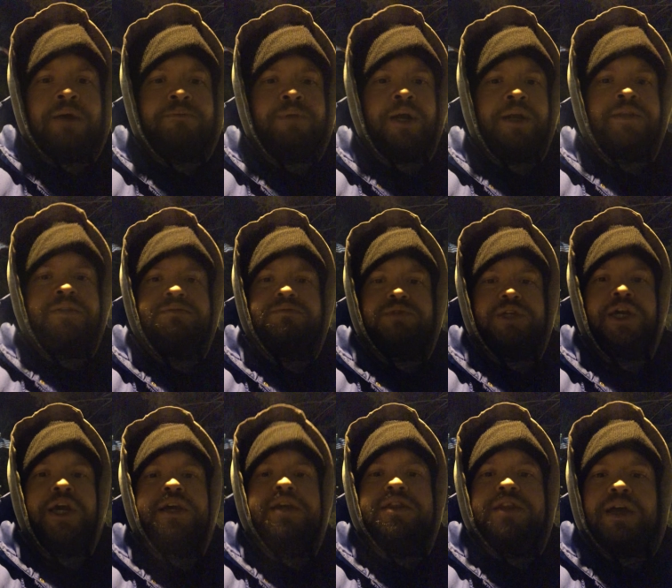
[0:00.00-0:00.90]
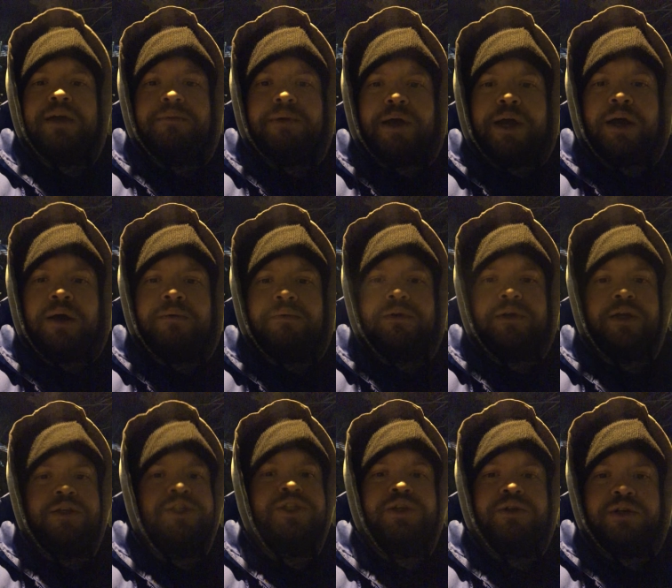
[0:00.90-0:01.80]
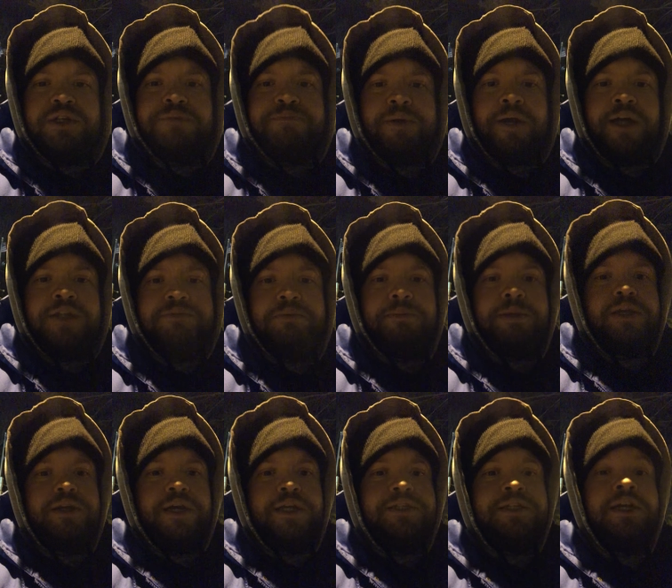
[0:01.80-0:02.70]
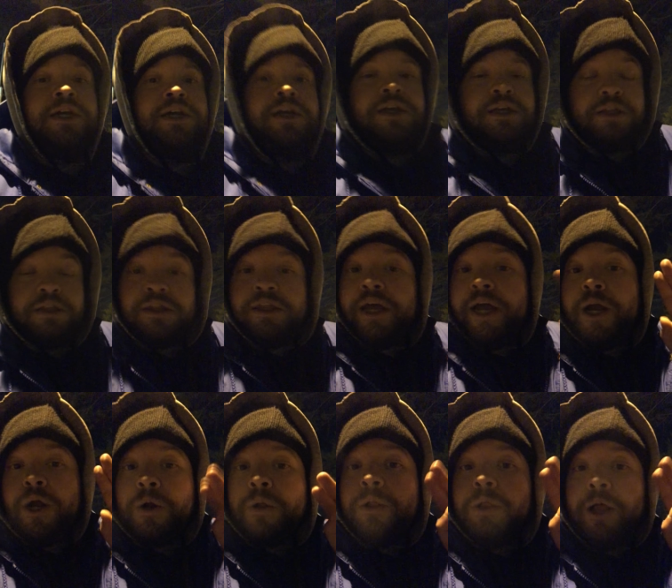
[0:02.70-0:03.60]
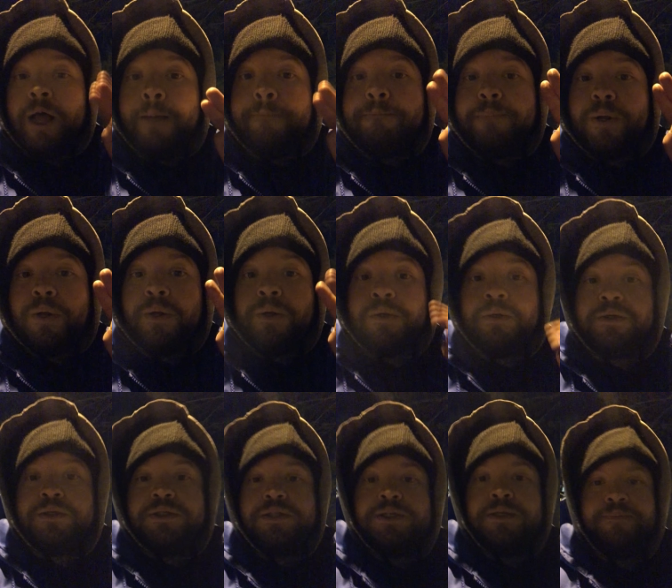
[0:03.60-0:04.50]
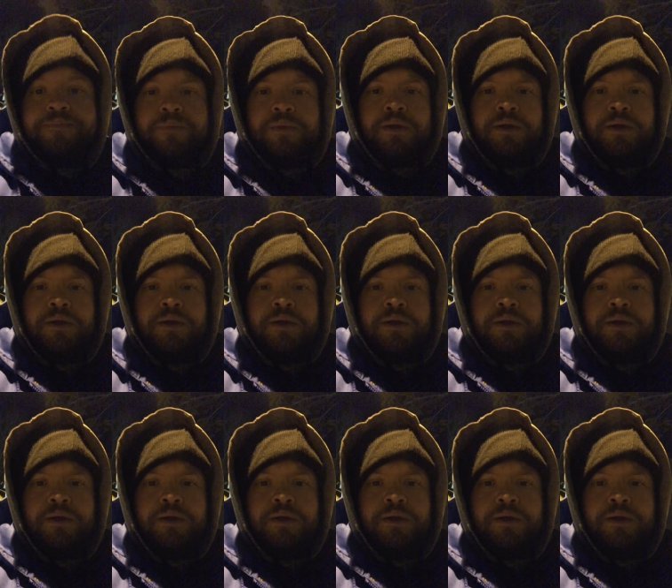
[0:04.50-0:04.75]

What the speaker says: but kick them out as soon as possible because they are lepers.